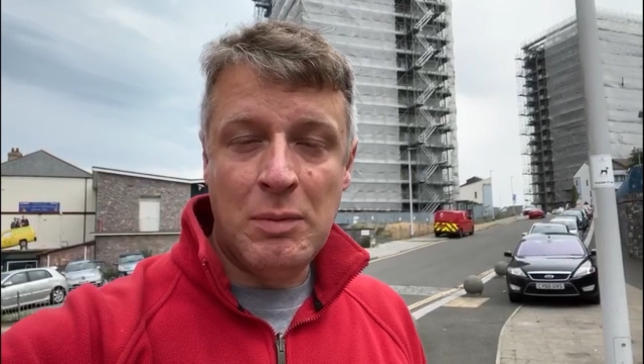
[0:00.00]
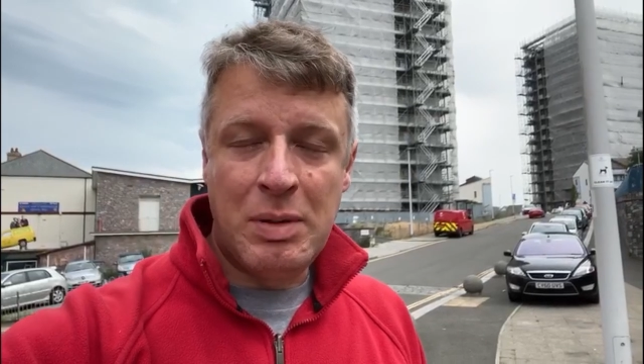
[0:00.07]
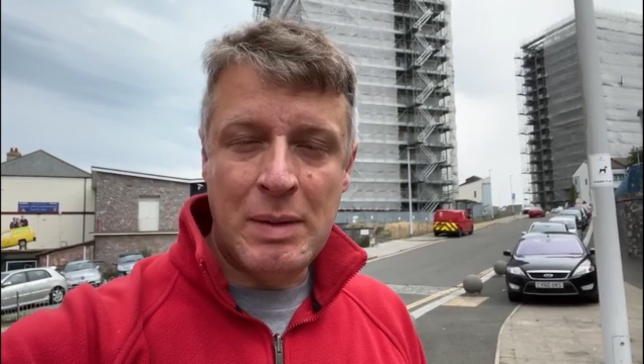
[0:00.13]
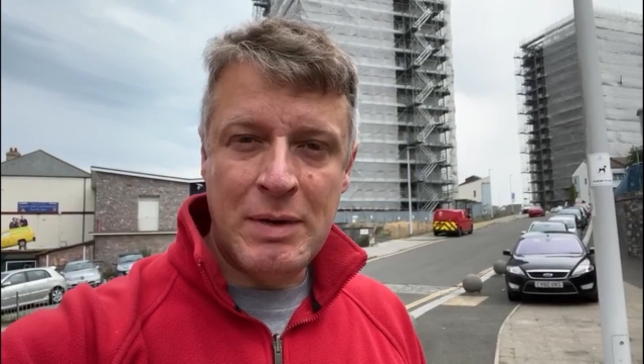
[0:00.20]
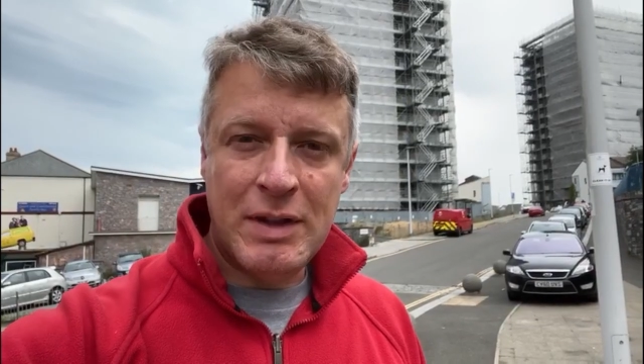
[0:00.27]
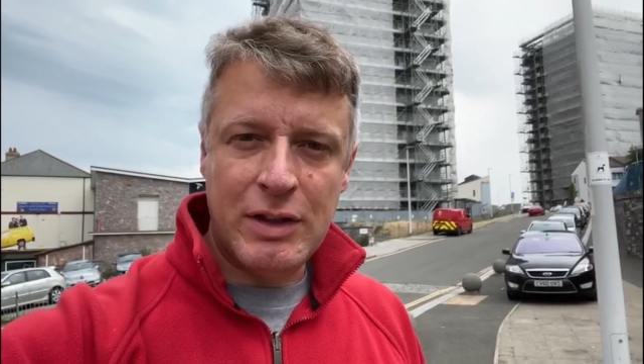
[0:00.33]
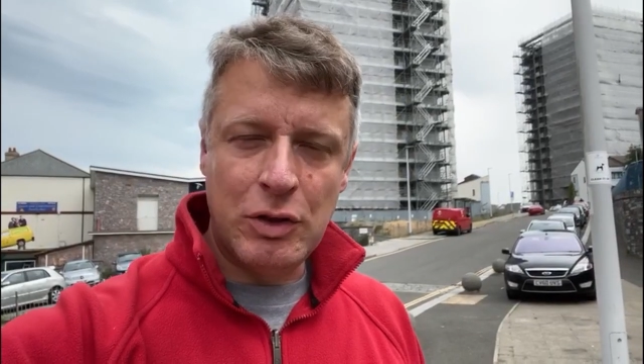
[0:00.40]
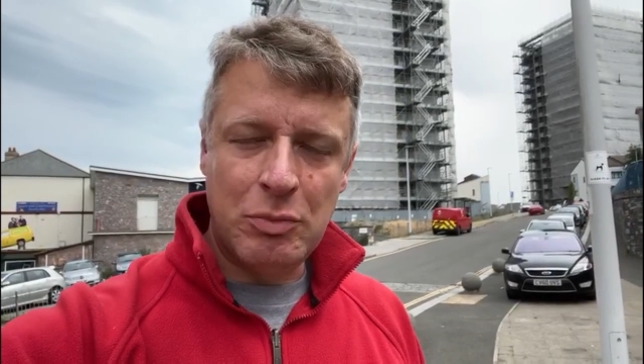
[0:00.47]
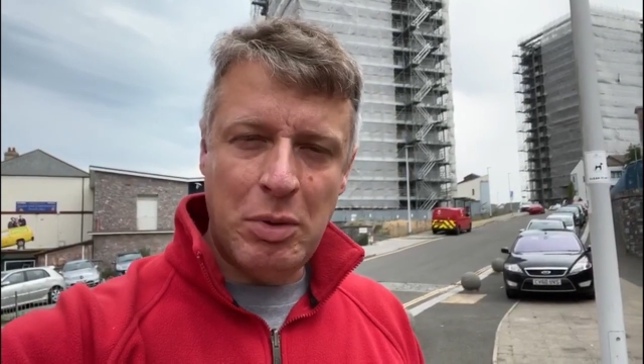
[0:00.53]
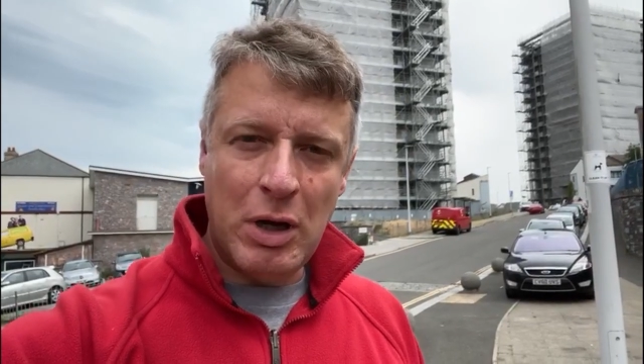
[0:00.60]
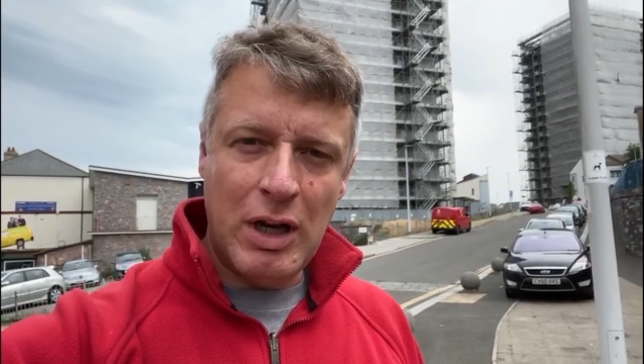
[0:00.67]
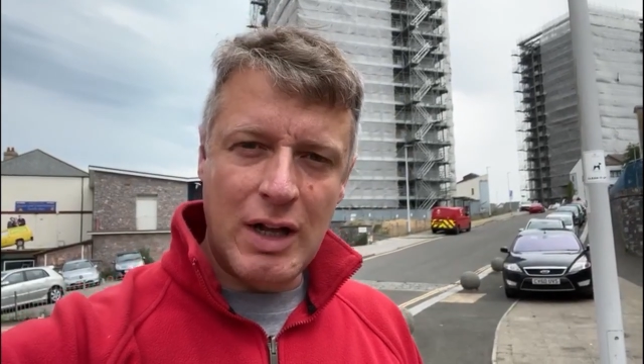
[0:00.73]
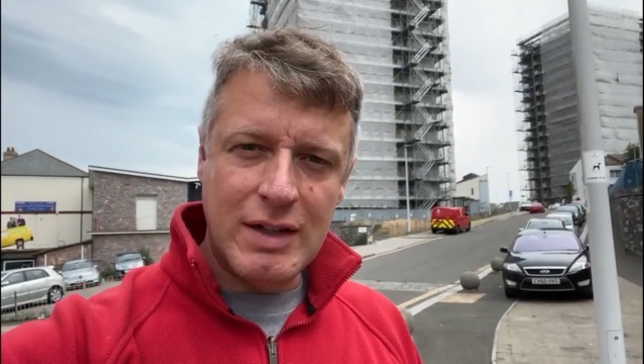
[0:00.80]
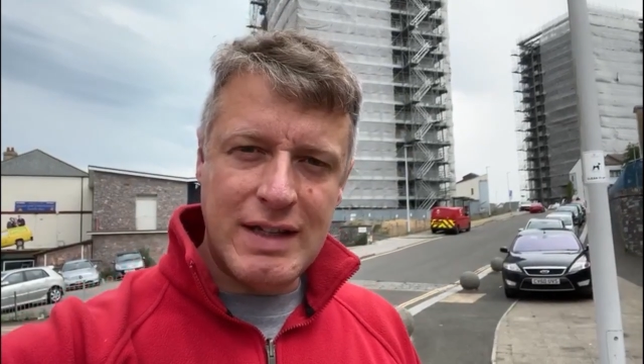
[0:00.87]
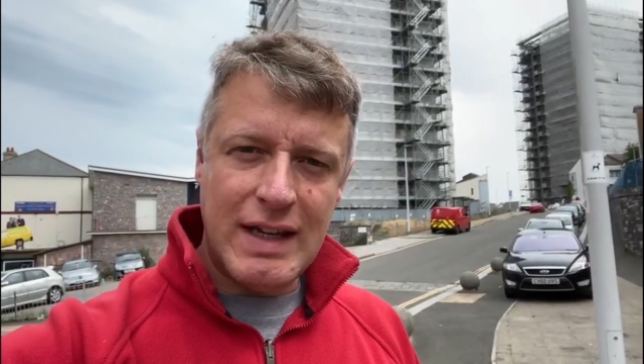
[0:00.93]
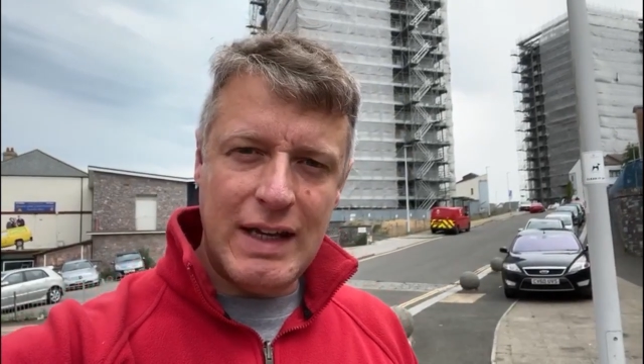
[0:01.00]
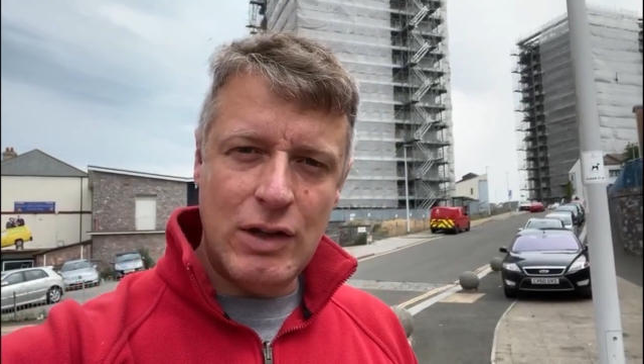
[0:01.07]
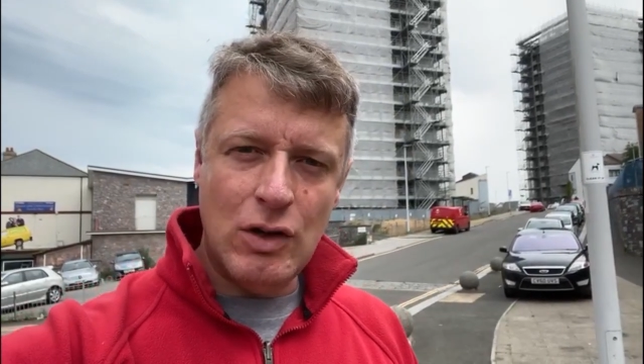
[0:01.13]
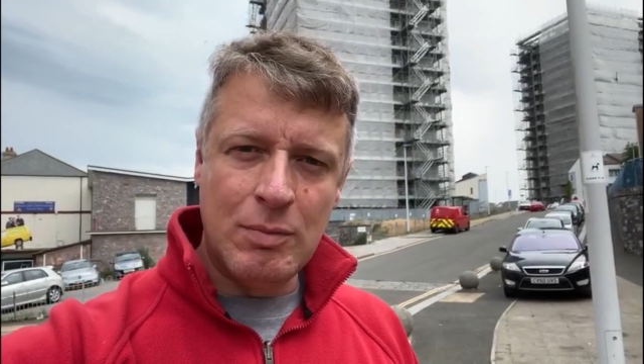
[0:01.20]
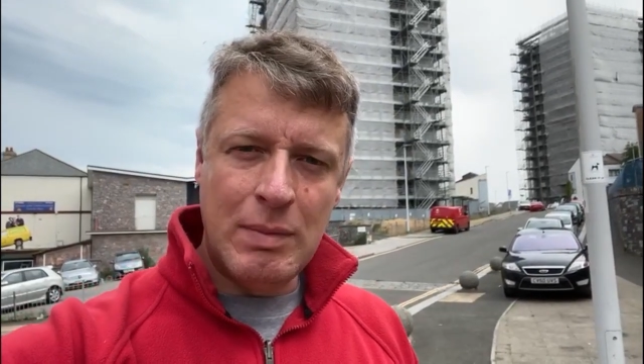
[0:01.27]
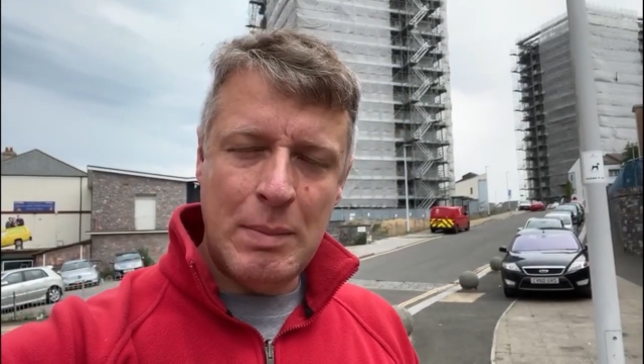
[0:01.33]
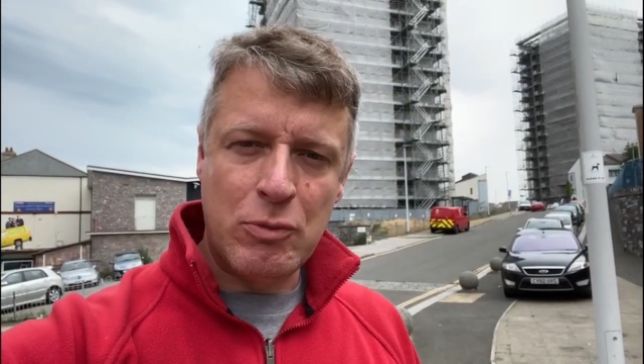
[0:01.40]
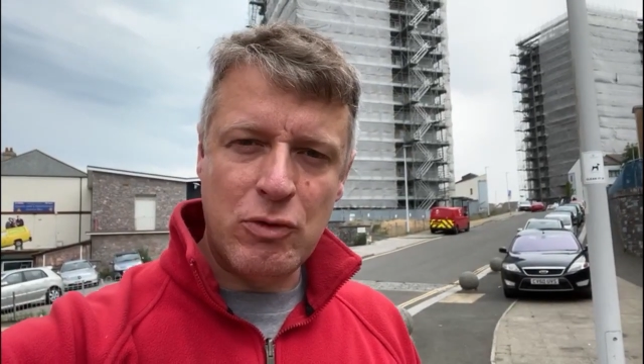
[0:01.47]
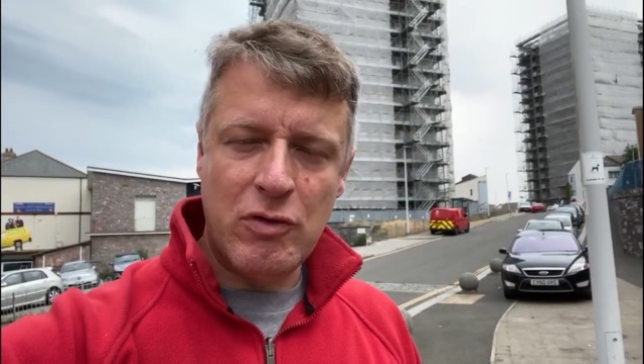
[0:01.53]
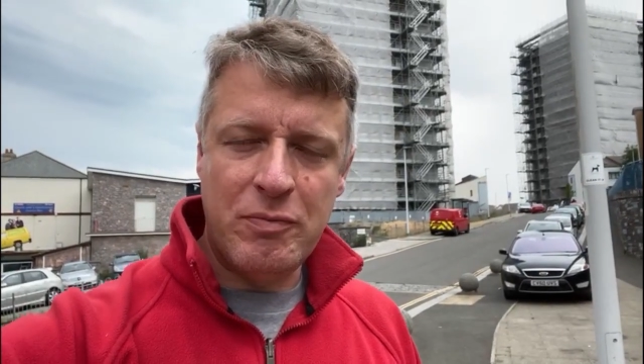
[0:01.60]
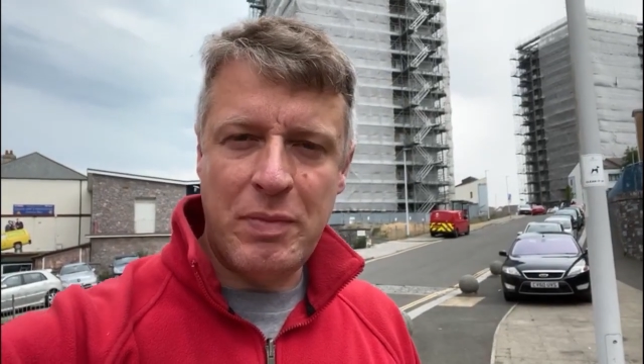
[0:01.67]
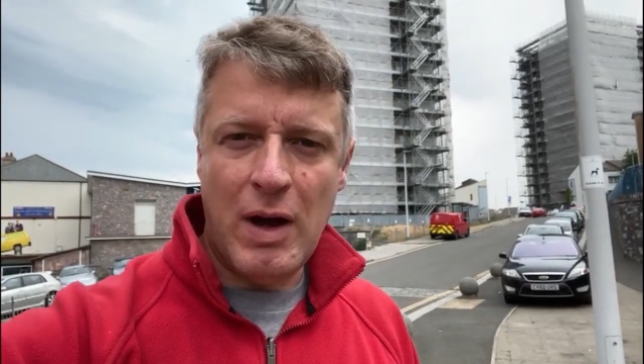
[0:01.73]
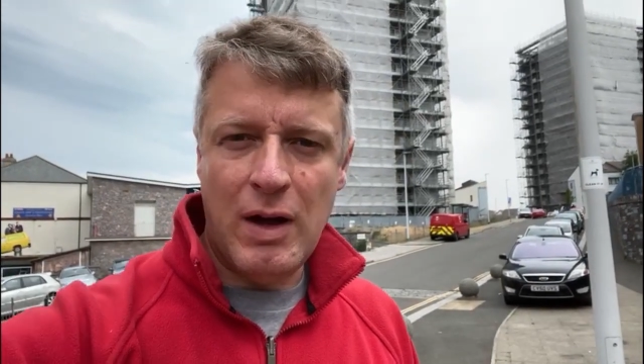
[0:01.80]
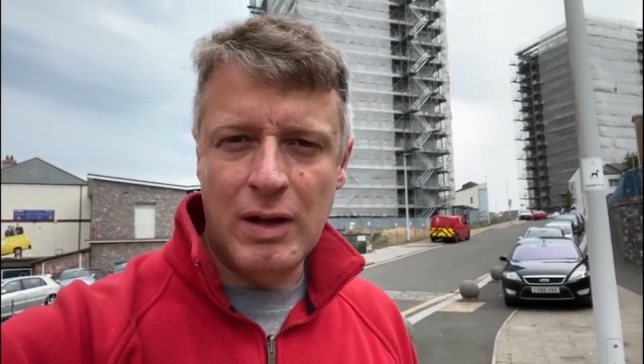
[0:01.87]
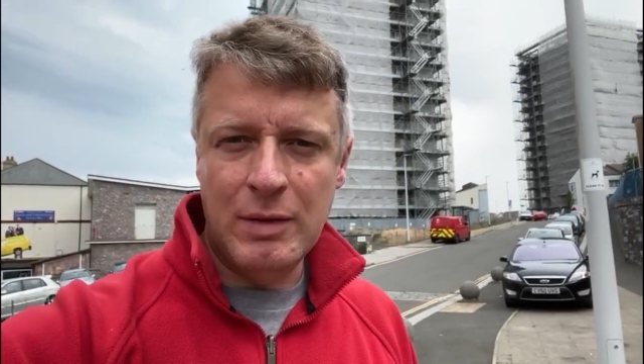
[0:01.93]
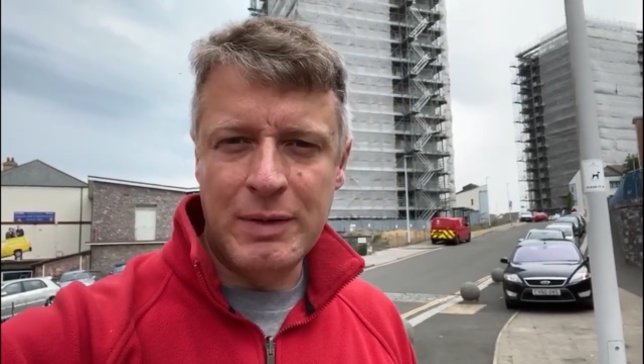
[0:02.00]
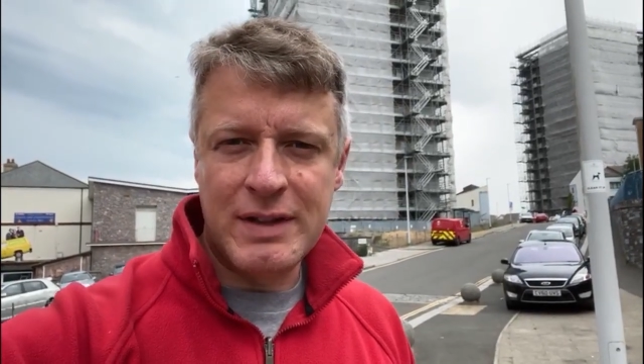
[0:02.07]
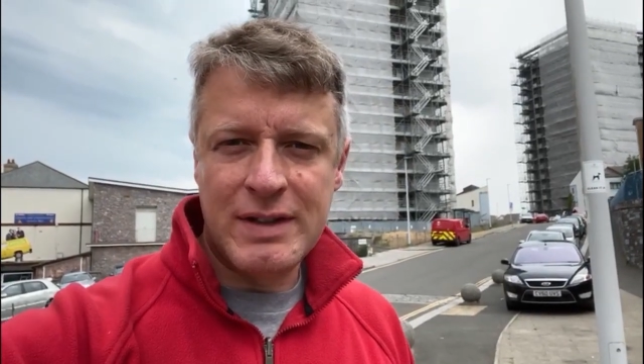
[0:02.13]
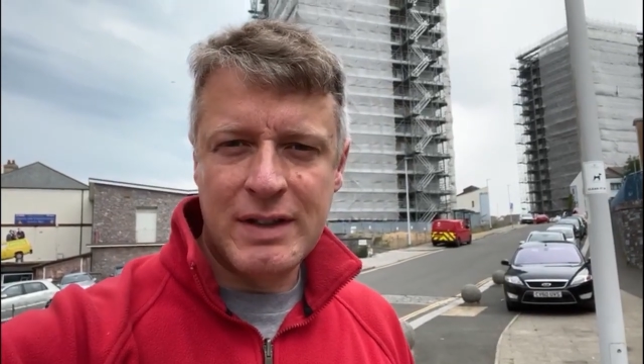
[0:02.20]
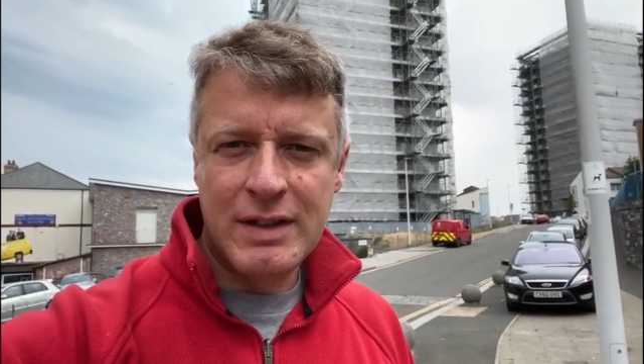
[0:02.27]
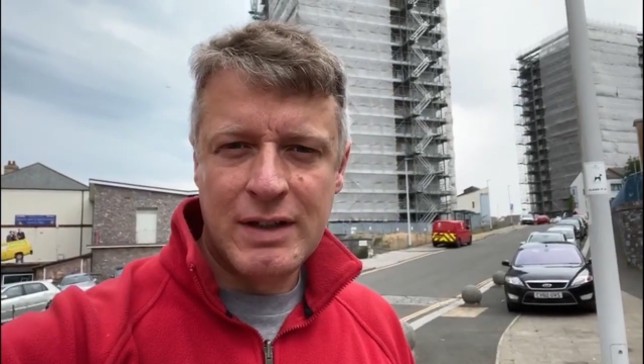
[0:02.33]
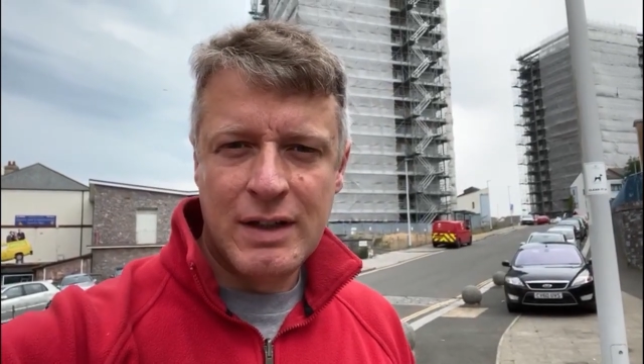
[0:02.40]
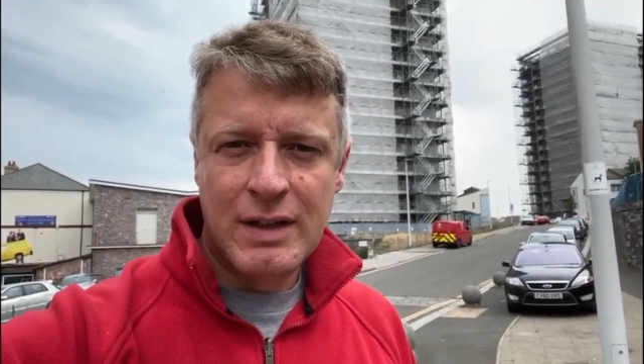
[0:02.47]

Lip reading: Plymouth, Luke Pollard here, your Member of Parliament.